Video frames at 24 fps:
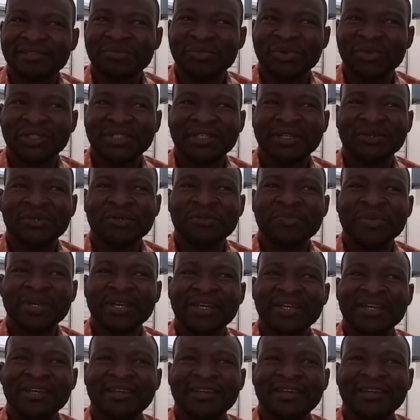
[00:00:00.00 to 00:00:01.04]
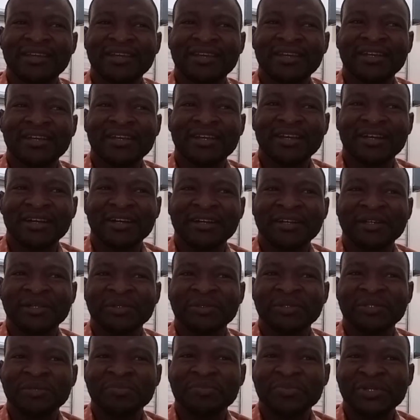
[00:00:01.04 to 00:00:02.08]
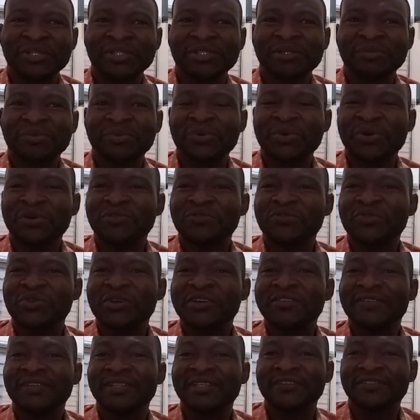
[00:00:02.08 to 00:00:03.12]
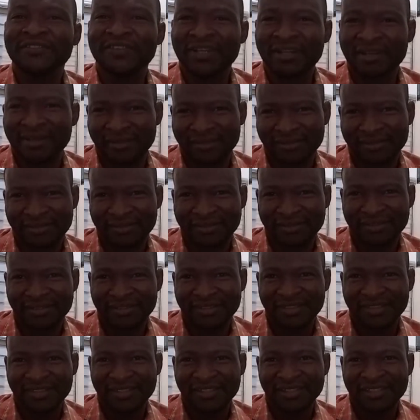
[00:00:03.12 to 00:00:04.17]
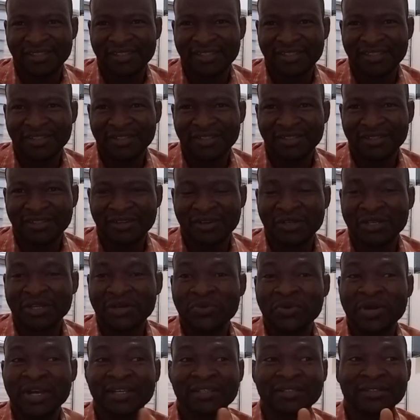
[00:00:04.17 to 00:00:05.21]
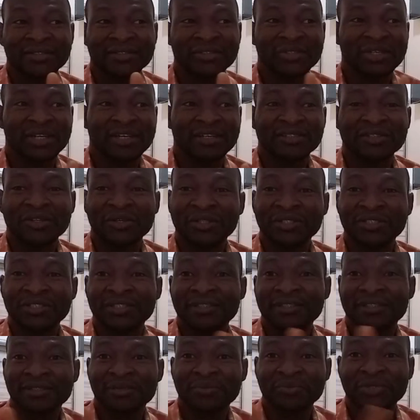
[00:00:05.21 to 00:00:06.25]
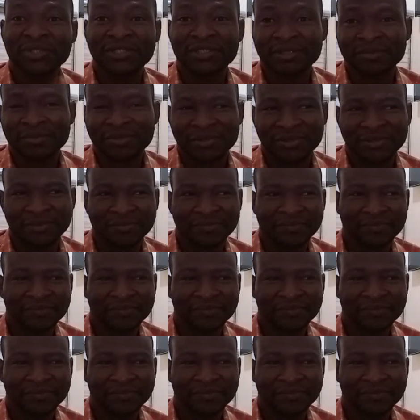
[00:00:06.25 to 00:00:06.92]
but they obey the principle of wave interference, otherwise known as Huygens principle.